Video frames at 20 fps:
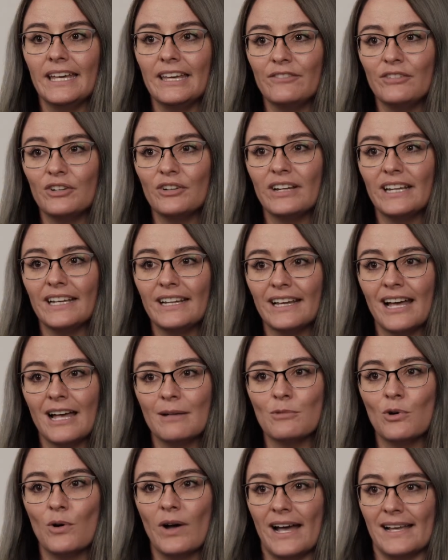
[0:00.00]
If your
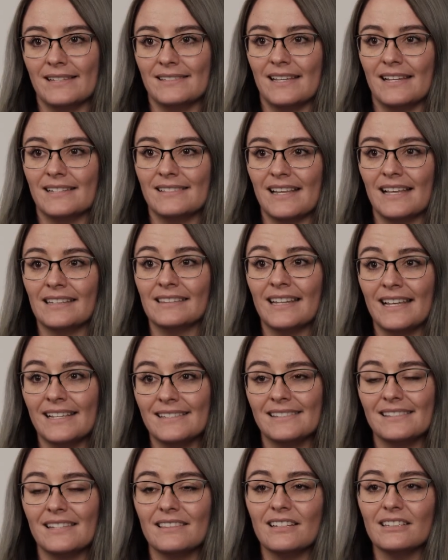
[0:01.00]
income or assets are
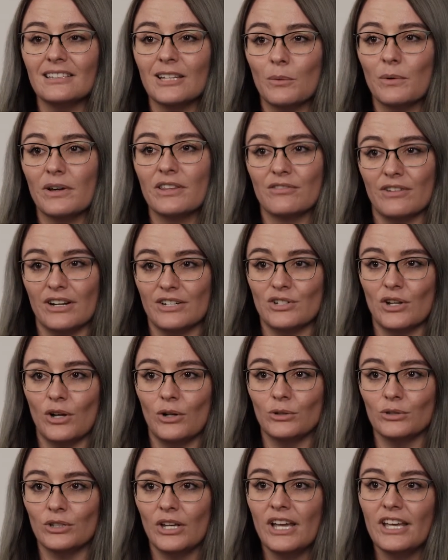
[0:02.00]
less than the lower
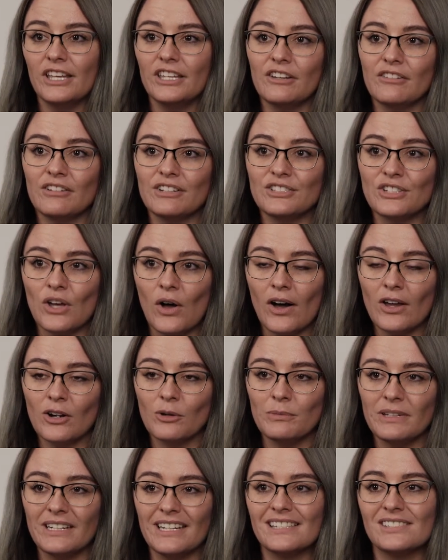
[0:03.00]
threshold, your
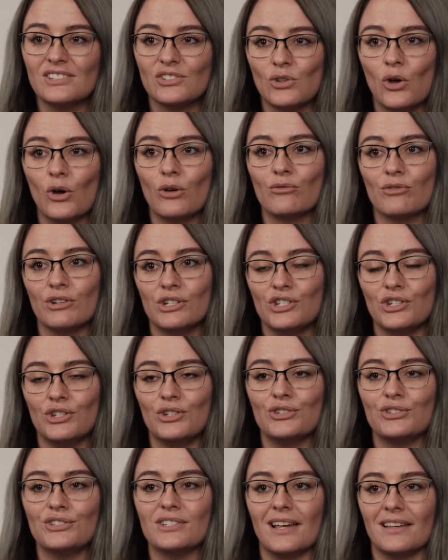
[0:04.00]
entitlement is not
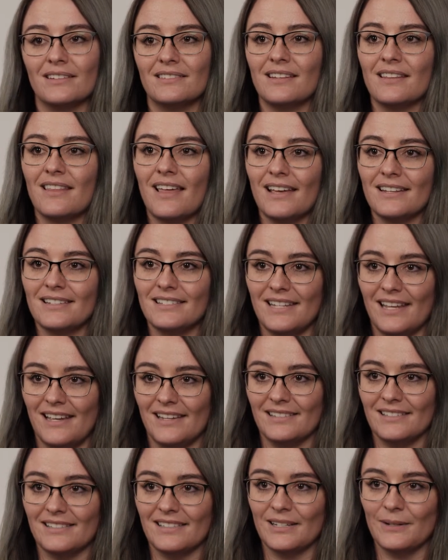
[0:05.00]
reduced under that
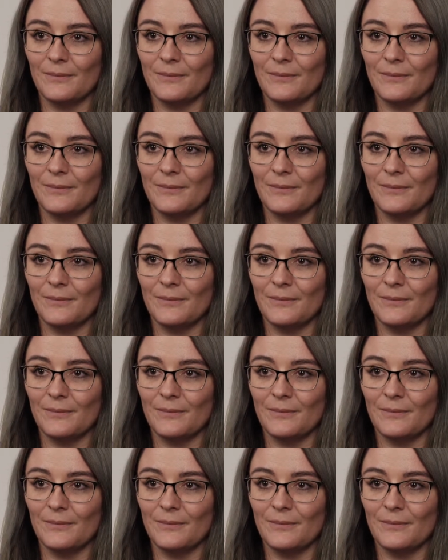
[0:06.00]
test.